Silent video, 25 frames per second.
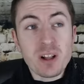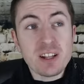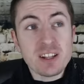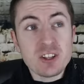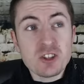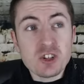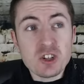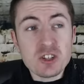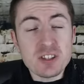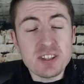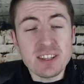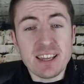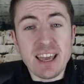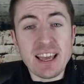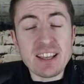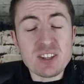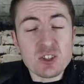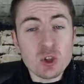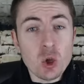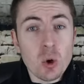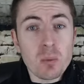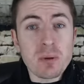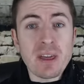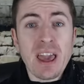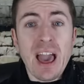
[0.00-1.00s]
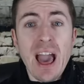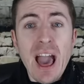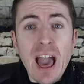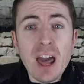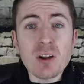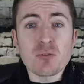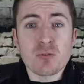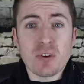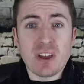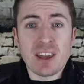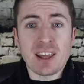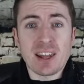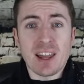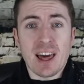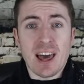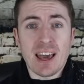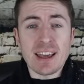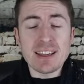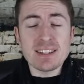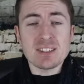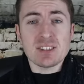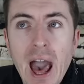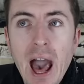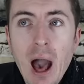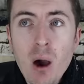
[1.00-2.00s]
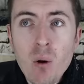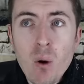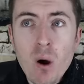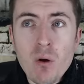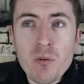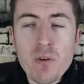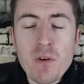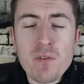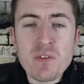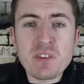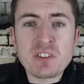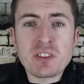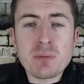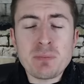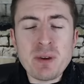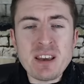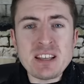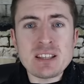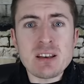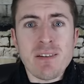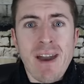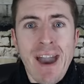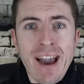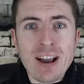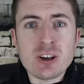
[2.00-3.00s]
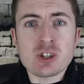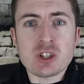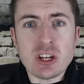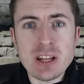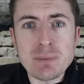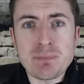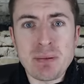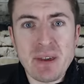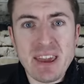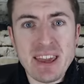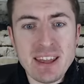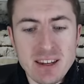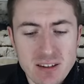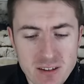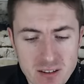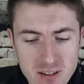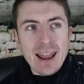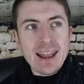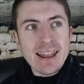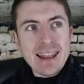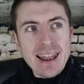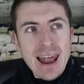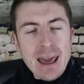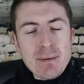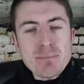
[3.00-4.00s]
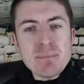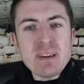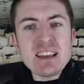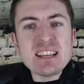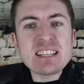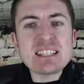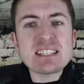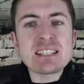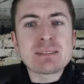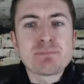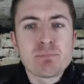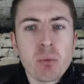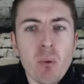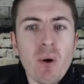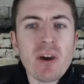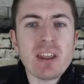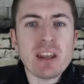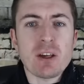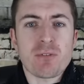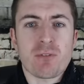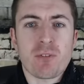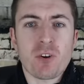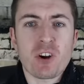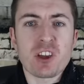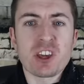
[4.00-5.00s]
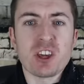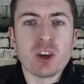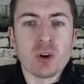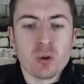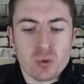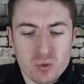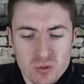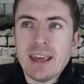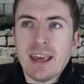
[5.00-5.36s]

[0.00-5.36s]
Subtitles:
Well, just in case nobody had realised how horrific the Bees have actually been, let me spoil it for you.